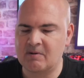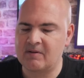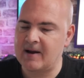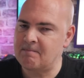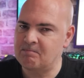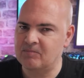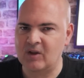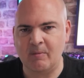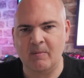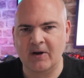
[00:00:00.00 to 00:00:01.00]
But for now,
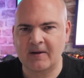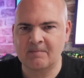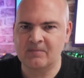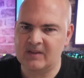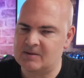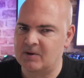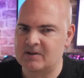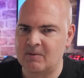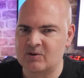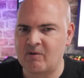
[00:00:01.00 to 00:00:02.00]
I've been Mike. This is Mike's
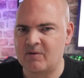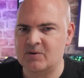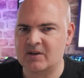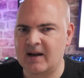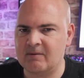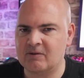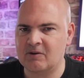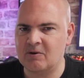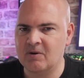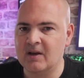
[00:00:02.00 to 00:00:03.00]
Unboxing Reviews and How
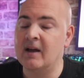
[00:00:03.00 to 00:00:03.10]
To,